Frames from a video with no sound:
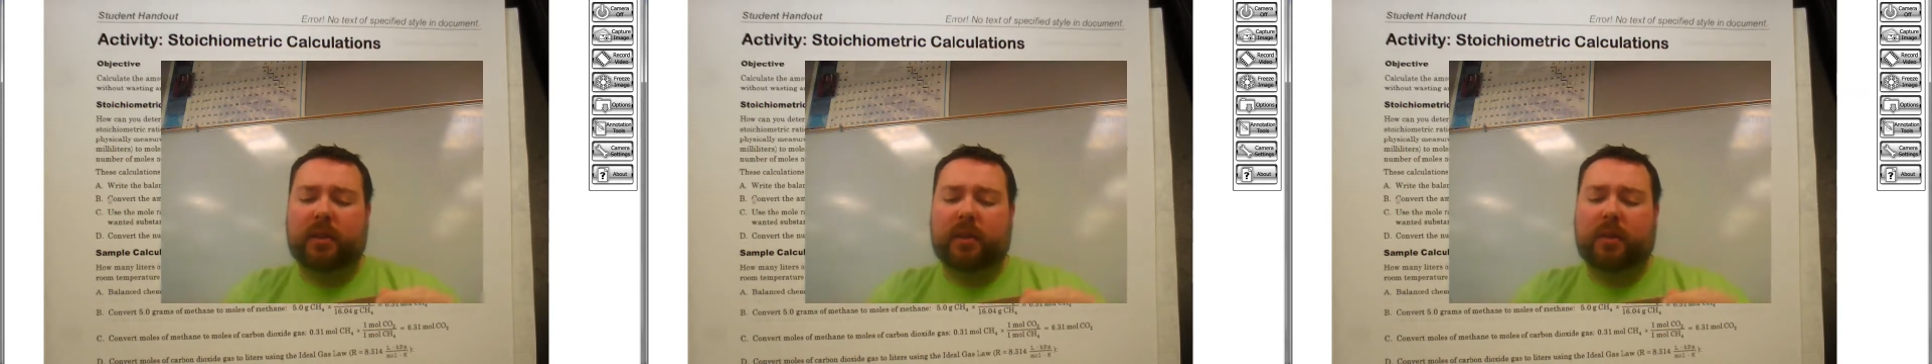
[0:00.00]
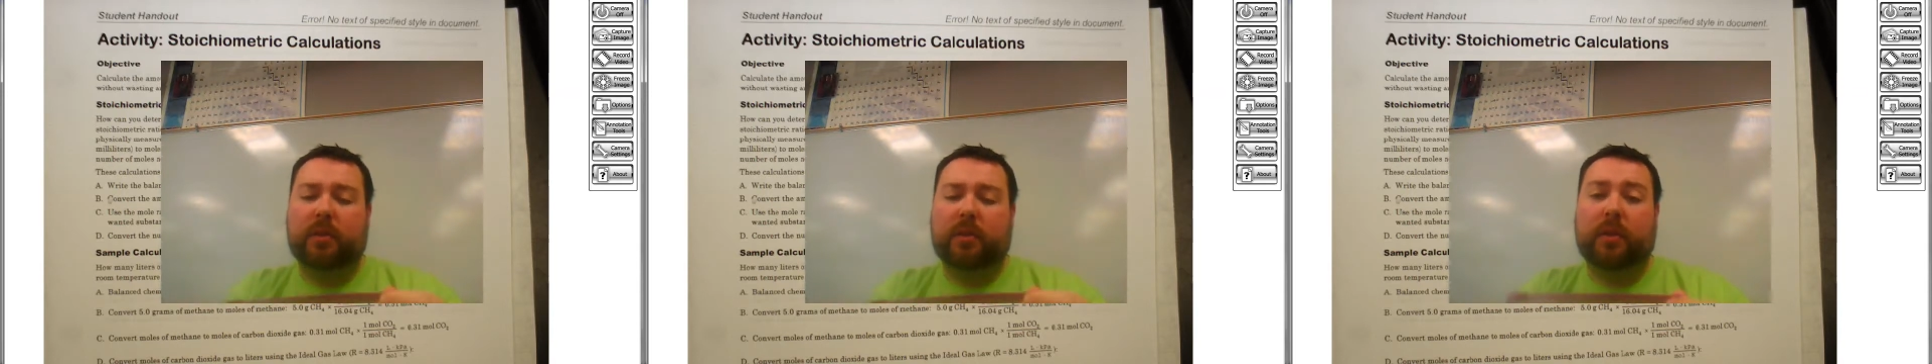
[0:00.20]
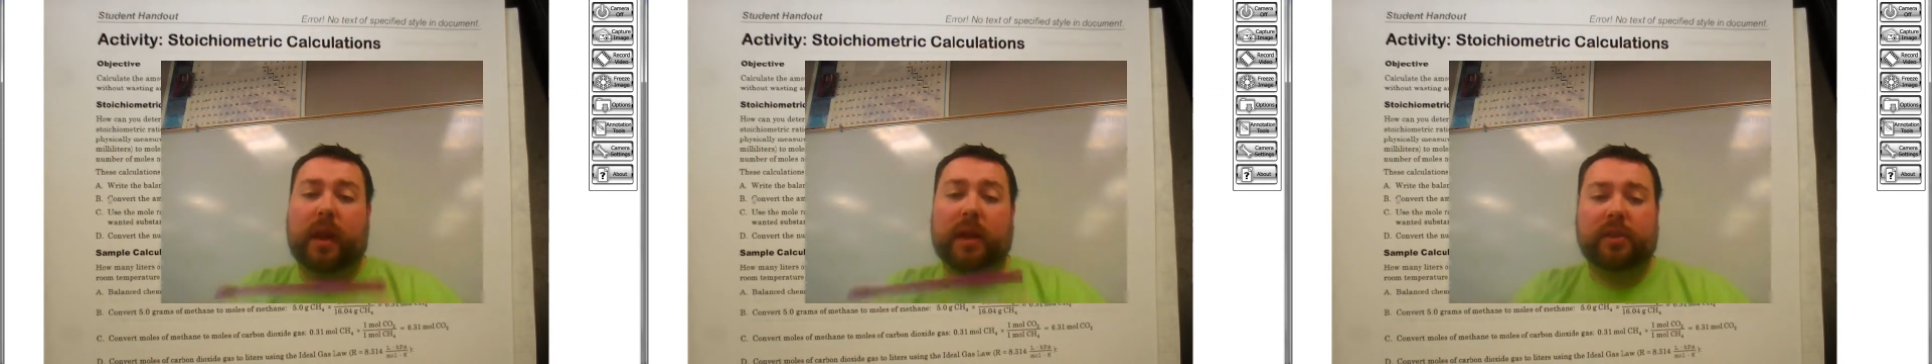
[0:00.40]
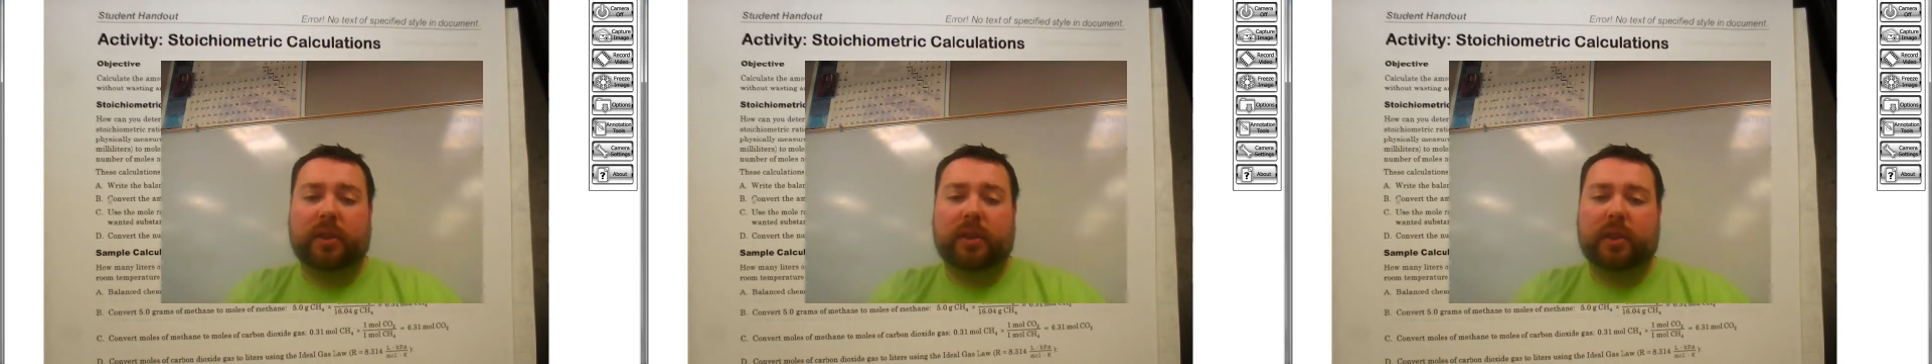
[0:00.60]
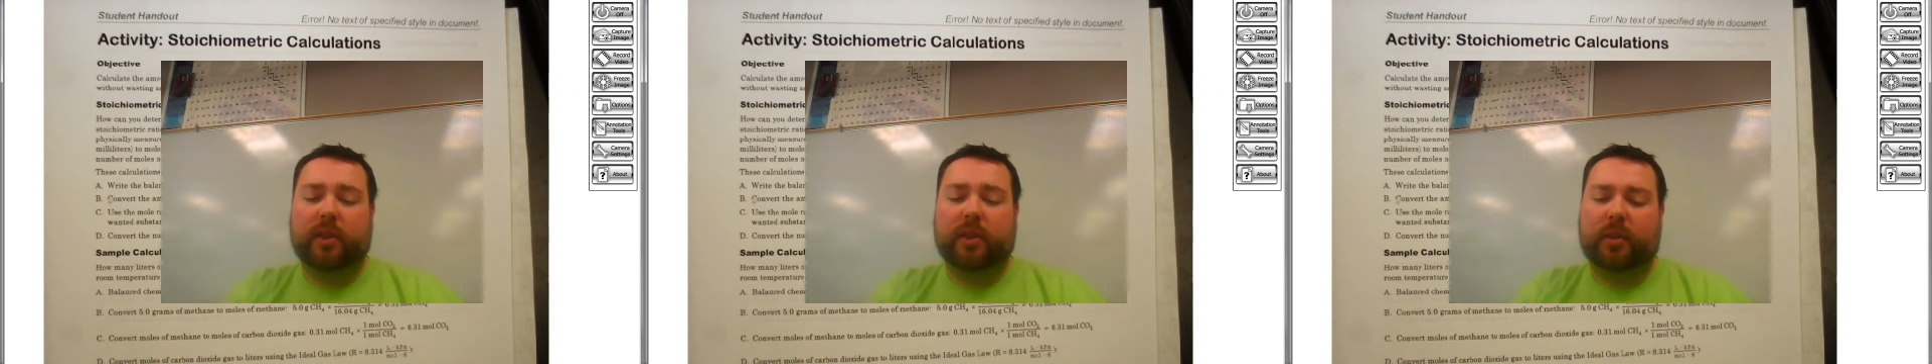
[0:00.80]
to
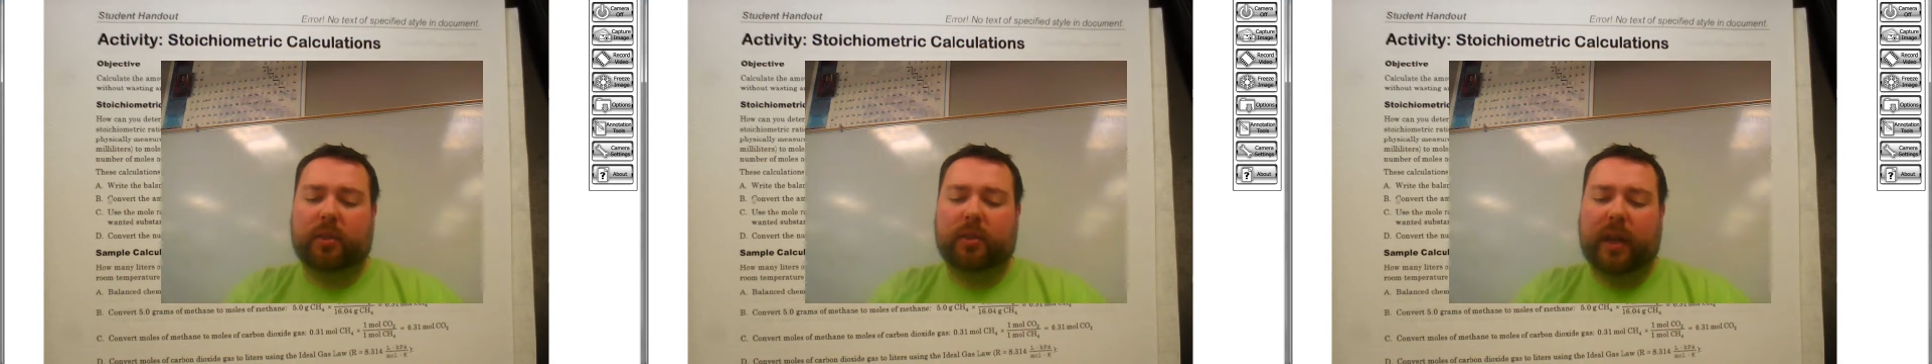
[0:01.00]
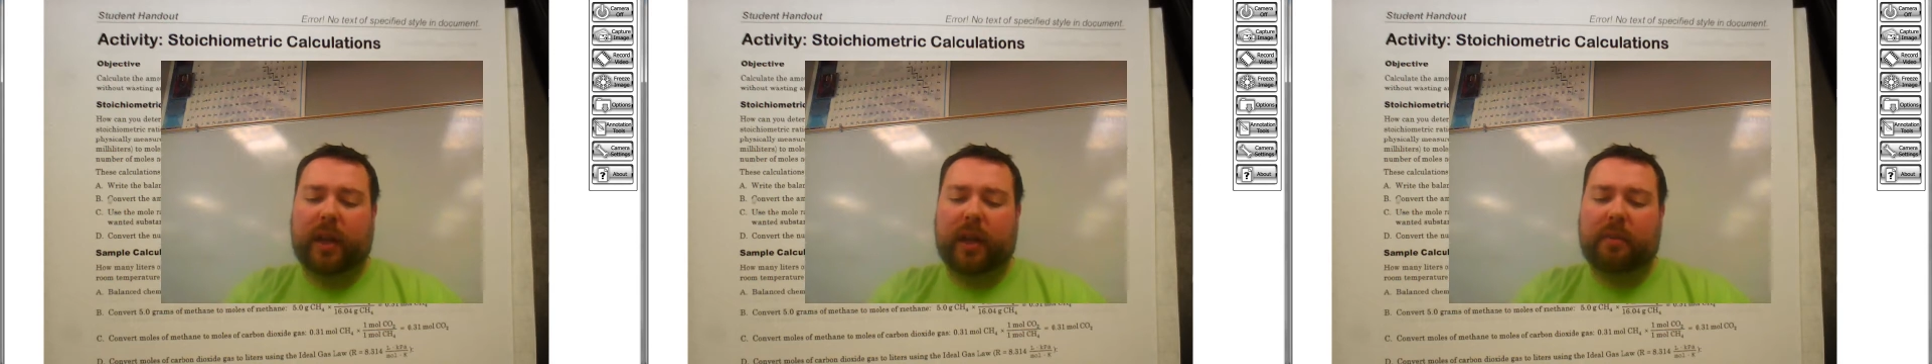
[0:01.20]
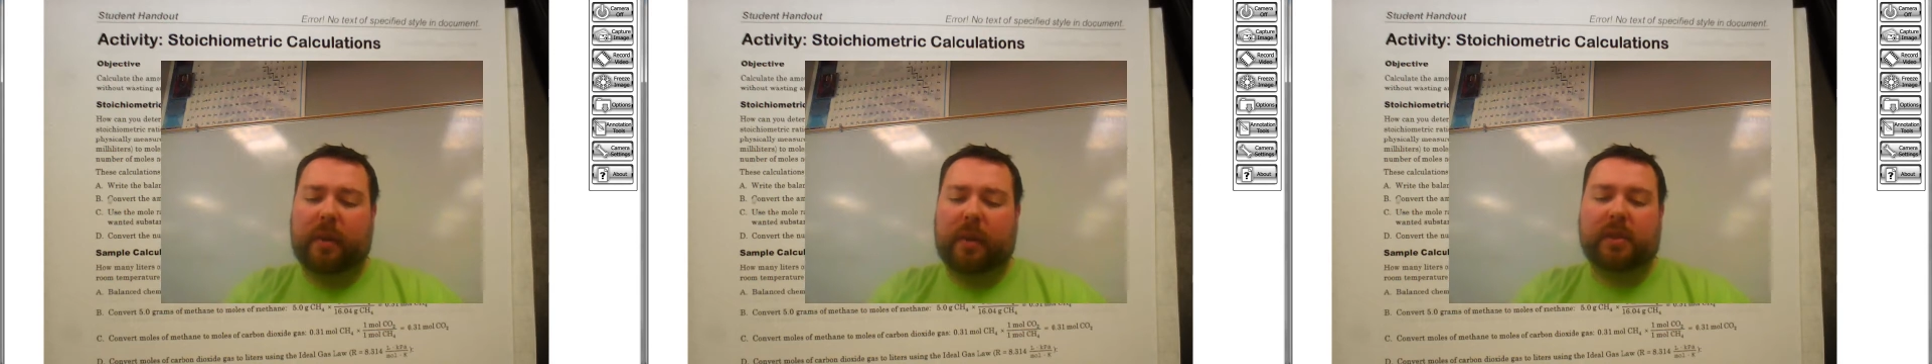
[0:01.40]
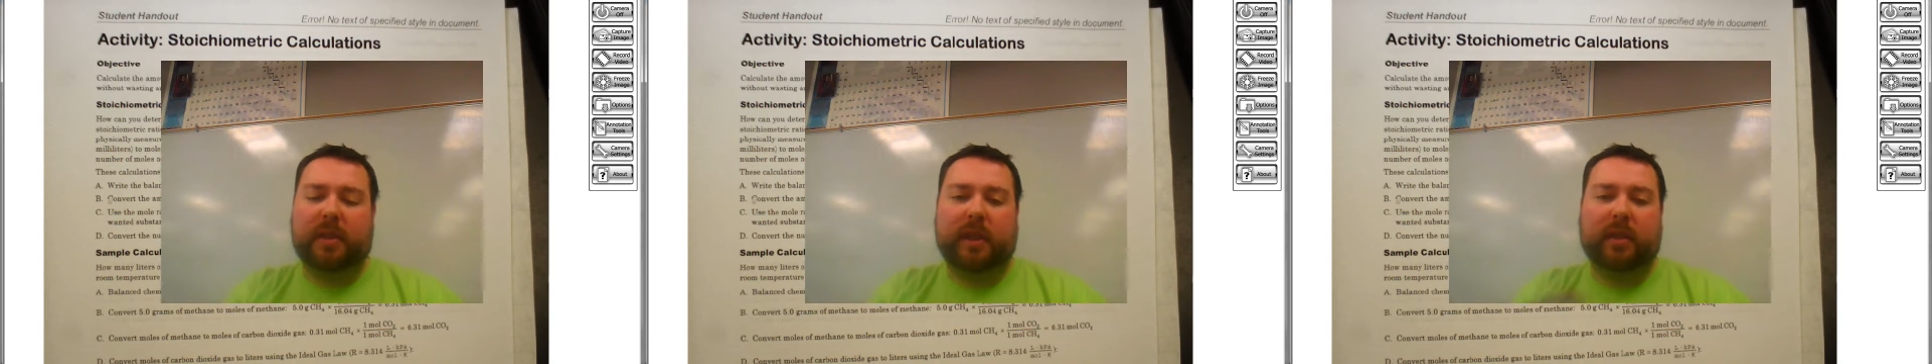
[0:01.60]
actually go through that and maybe